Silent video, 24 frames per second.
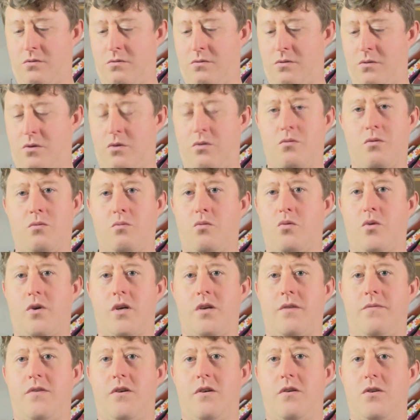on
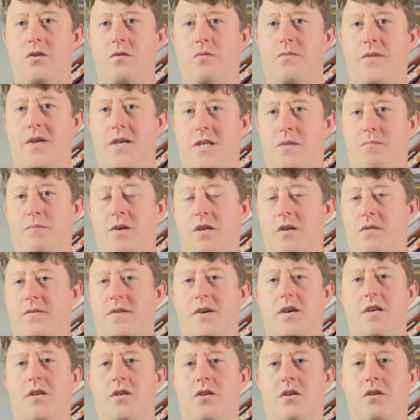wider views of this
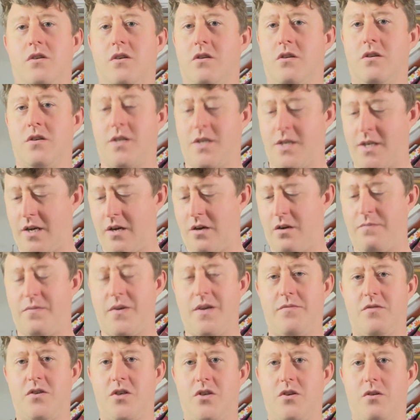manufacturer, because like I say, I've
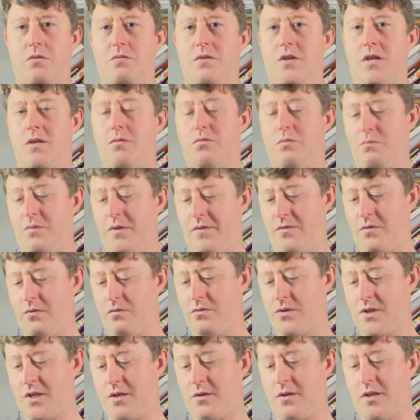never shot with this one
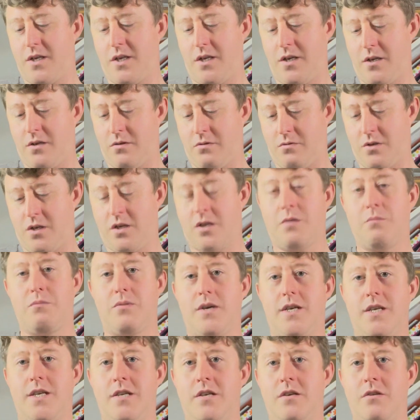before, so this is a
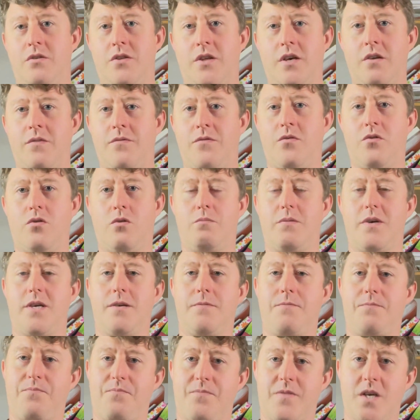completely new thing for me.
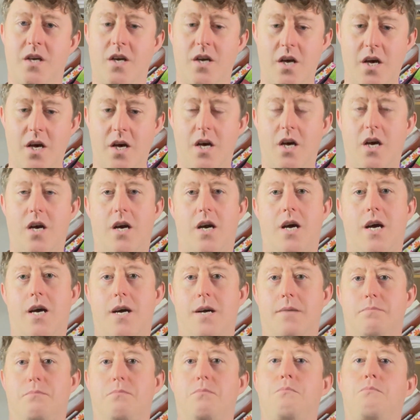
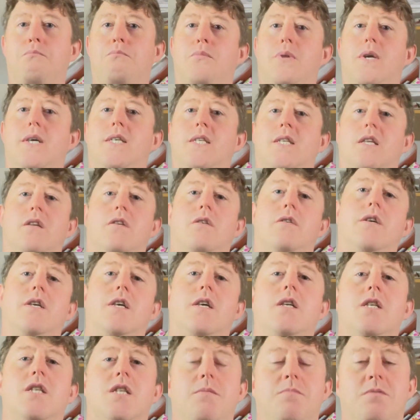Please like
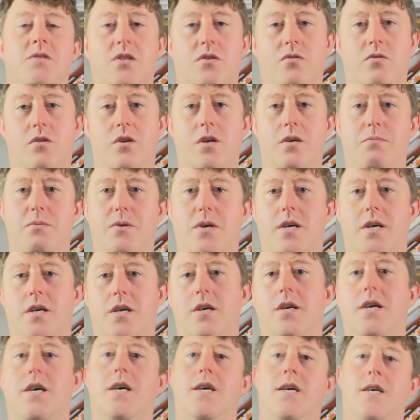and subscribe,
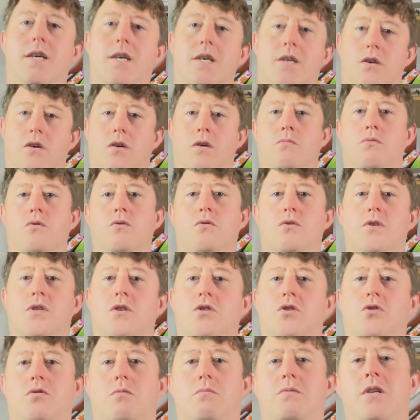and I will also
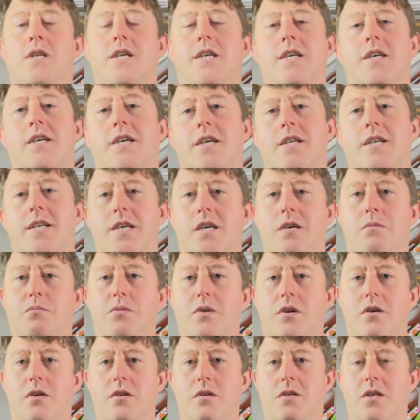drop the link in down
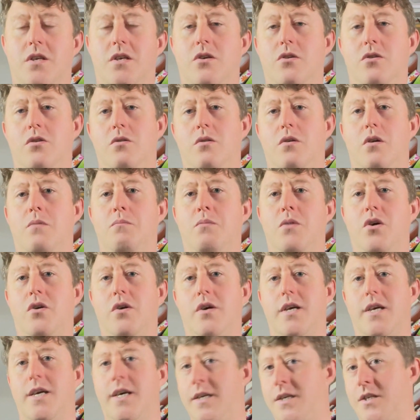below to
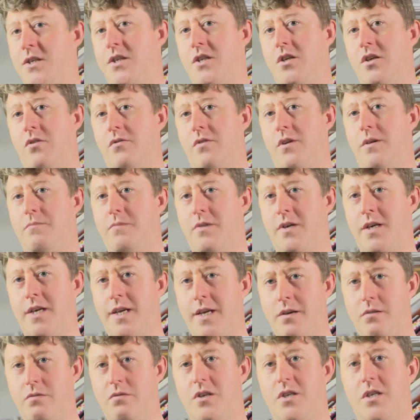my Instagram
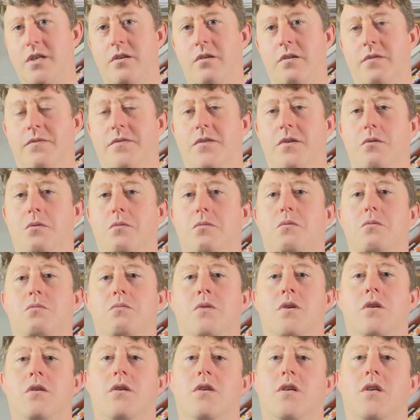account, so if you
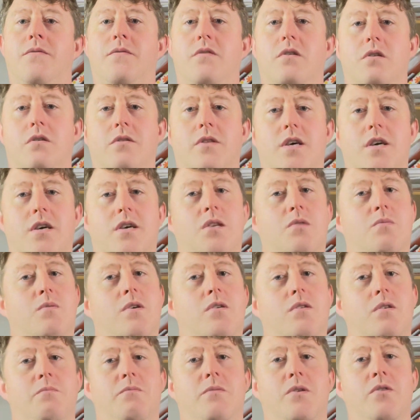would like to follow that as well,
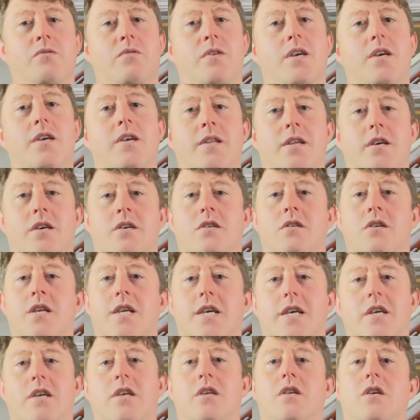that'd be great, and I can
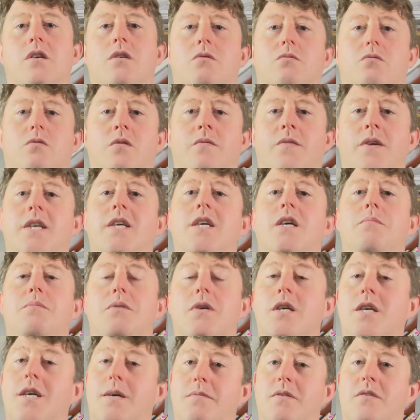let you know of any up
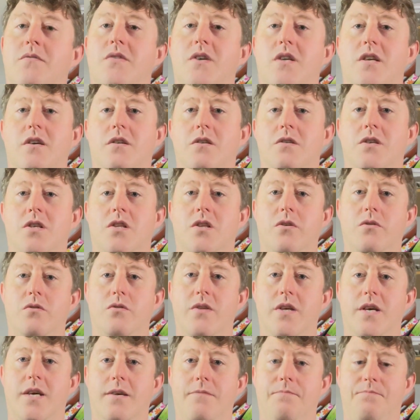and coming videos through
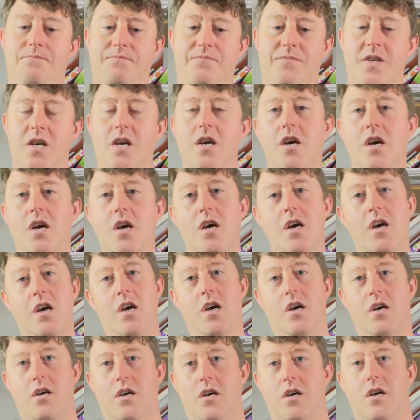there.
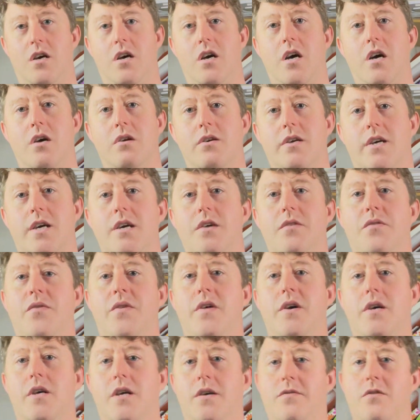Okay,
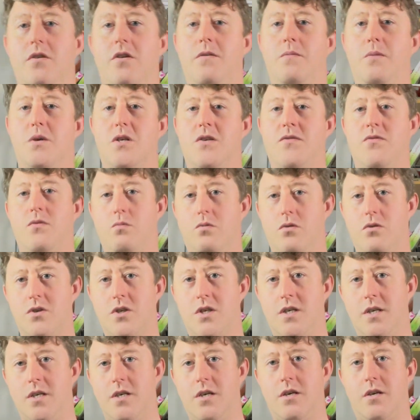thank you very much for
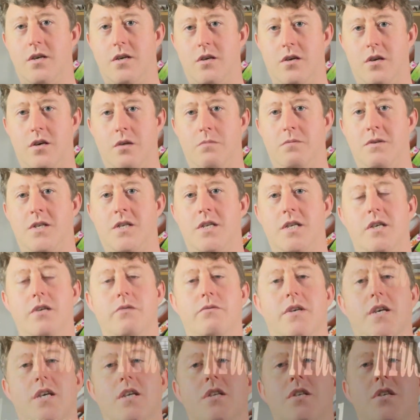watching. I hope to see you
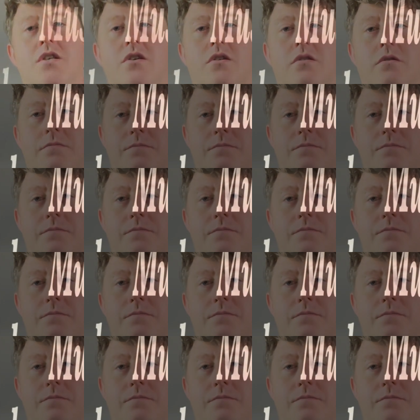again soon.